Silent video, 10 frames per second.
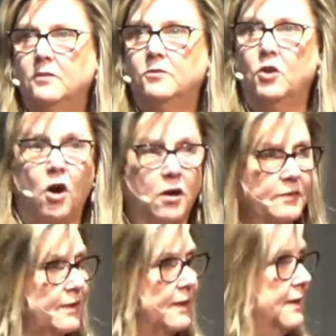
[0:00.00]
talks
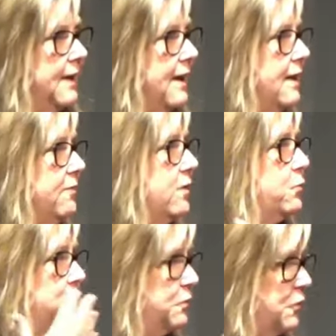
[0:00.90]
that he gave that
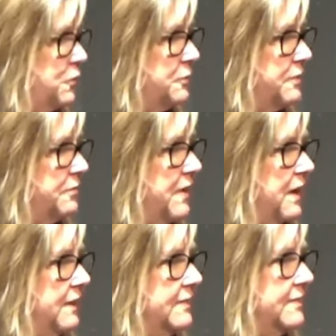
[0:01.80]
was further
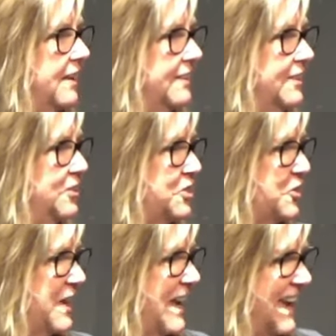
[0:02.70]
refined in
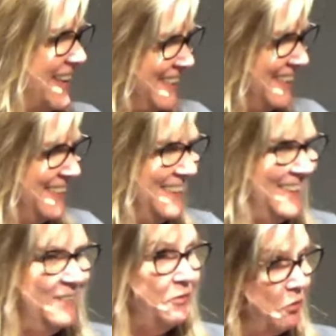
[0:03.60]
1938.
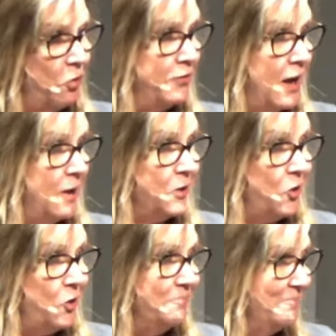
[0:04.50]
It was a long time
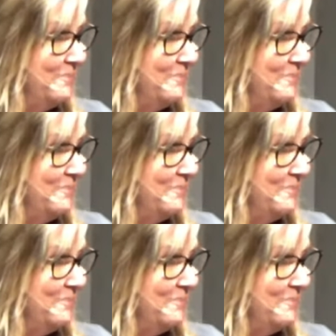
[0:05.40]
ago,